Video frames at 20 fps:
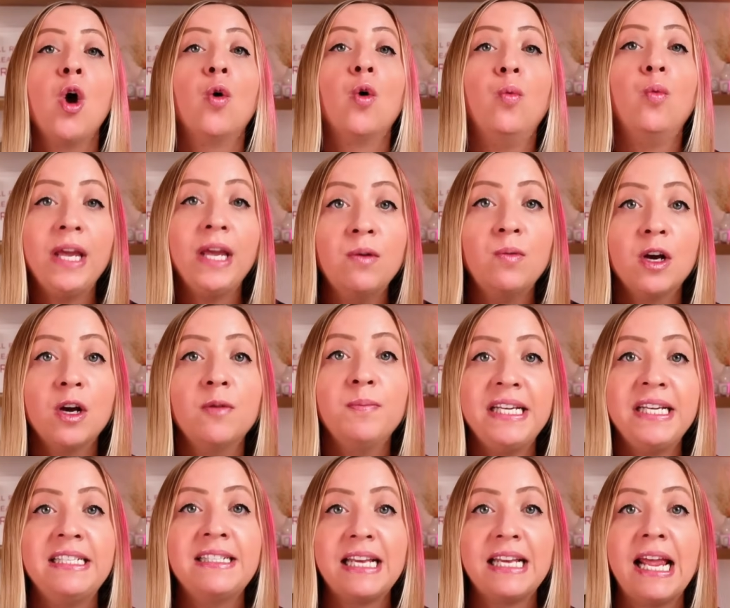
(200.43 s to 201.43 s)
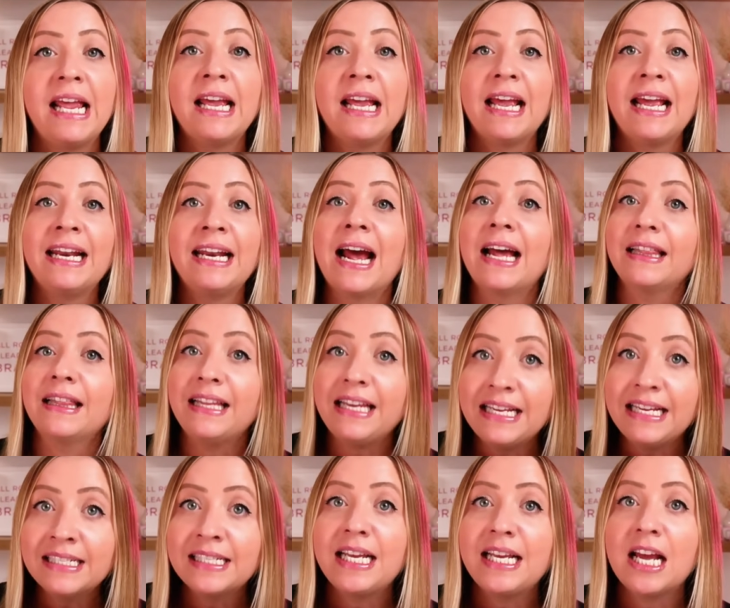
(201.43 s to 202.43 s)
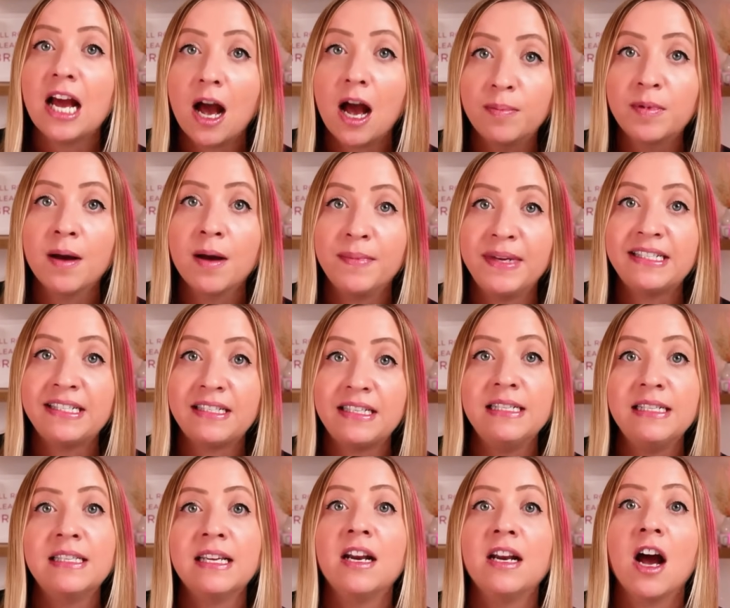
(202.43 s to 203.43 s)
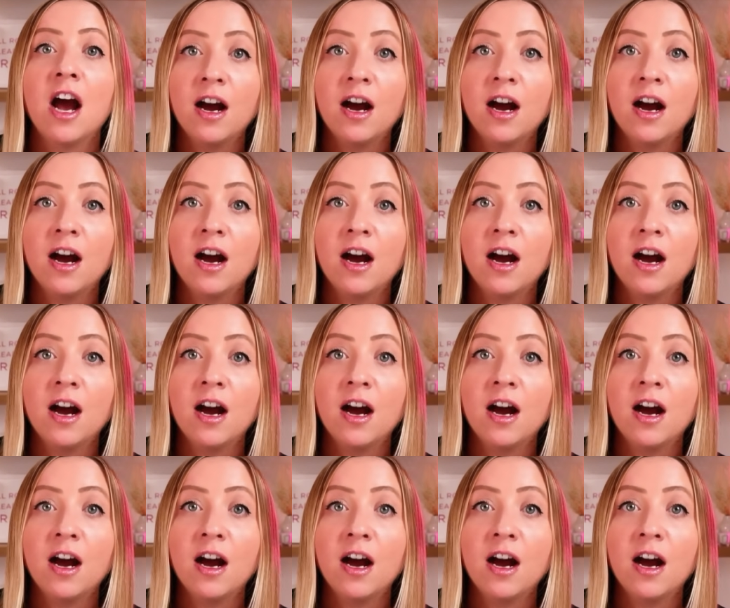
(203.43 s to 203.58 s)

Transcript: we will be seeing in at least the upcoming season